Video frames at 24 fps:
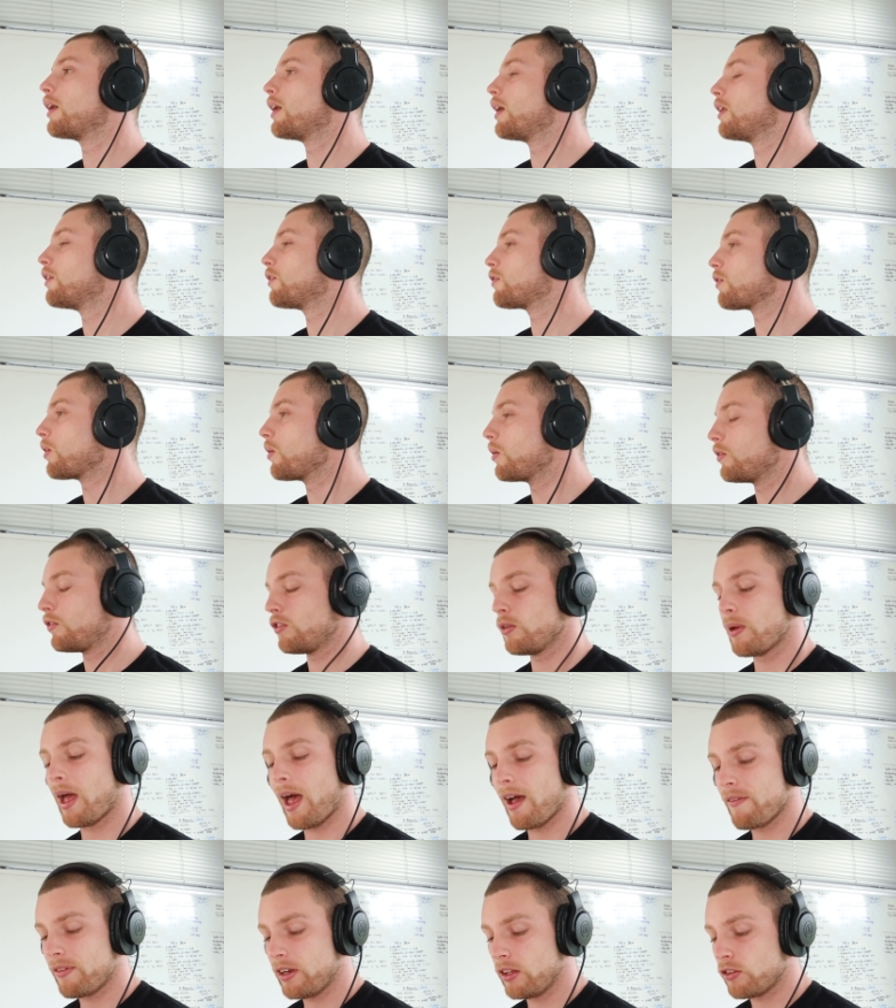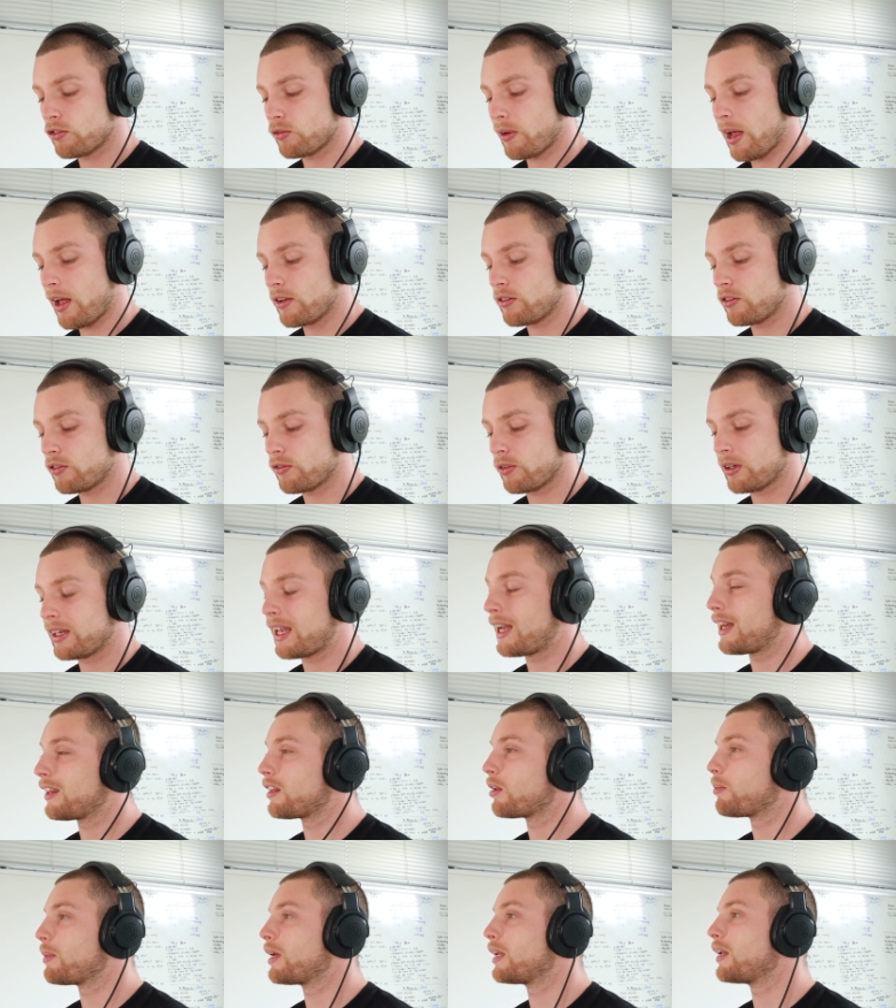And so do you have any strategies for
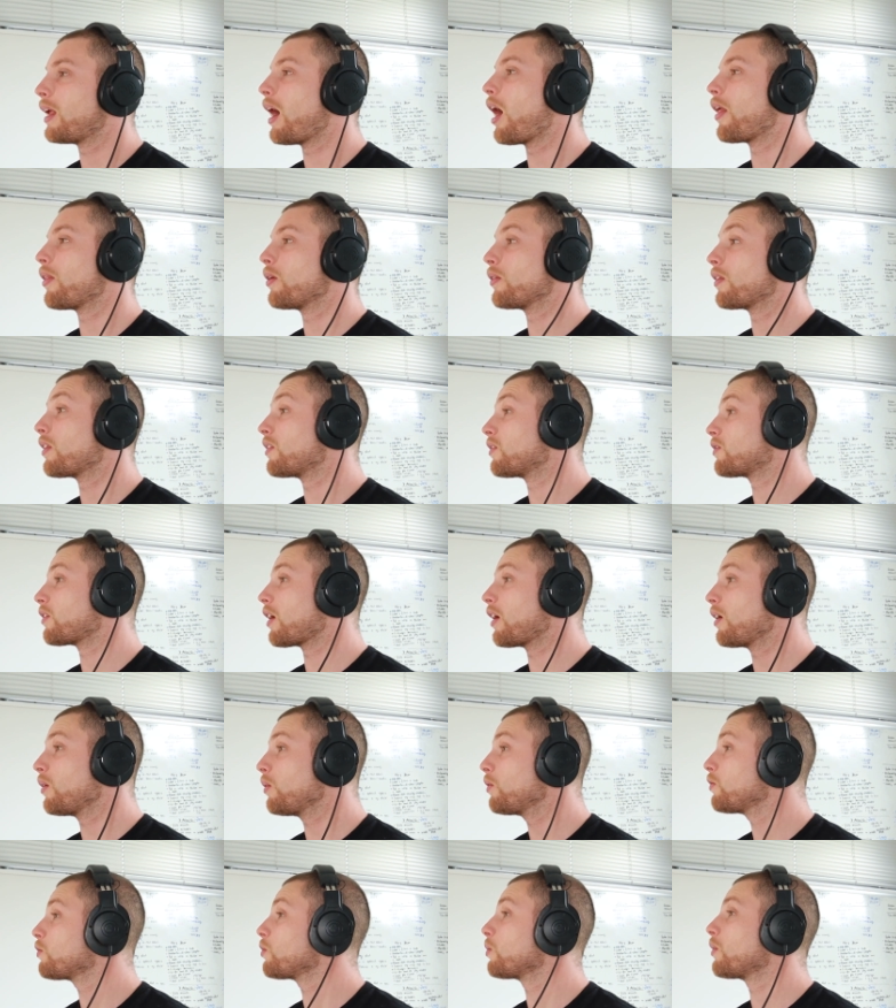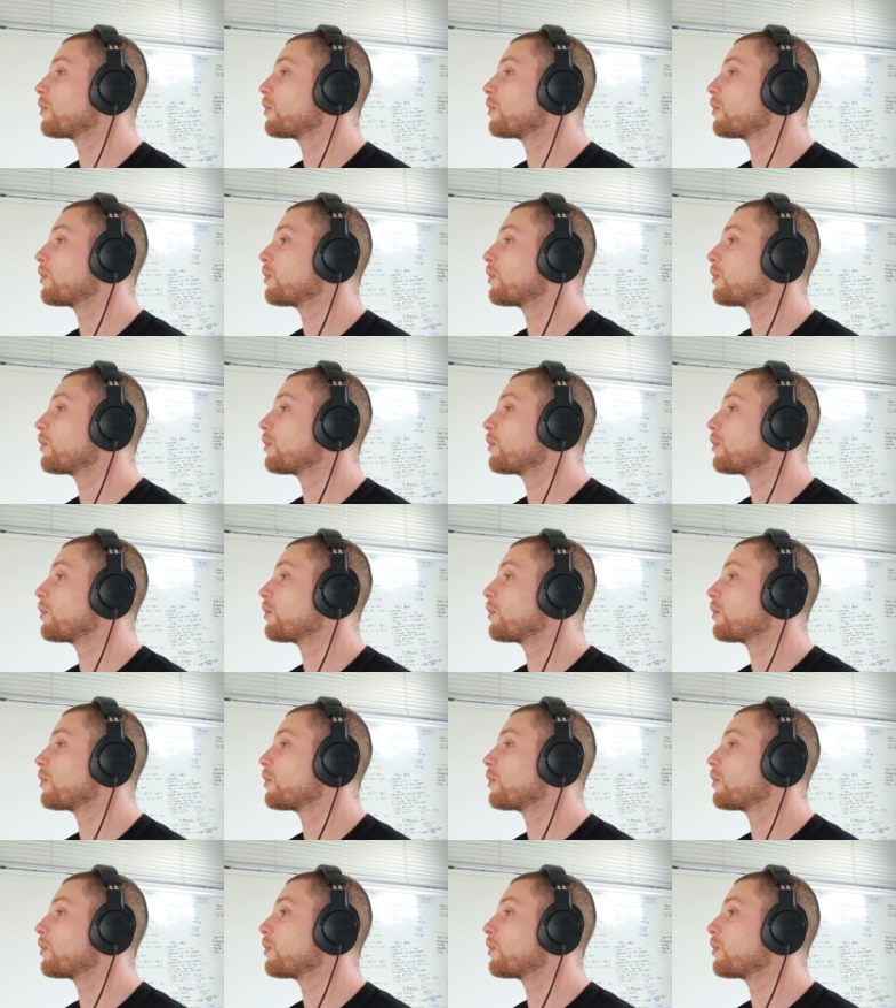getting them in other than sales,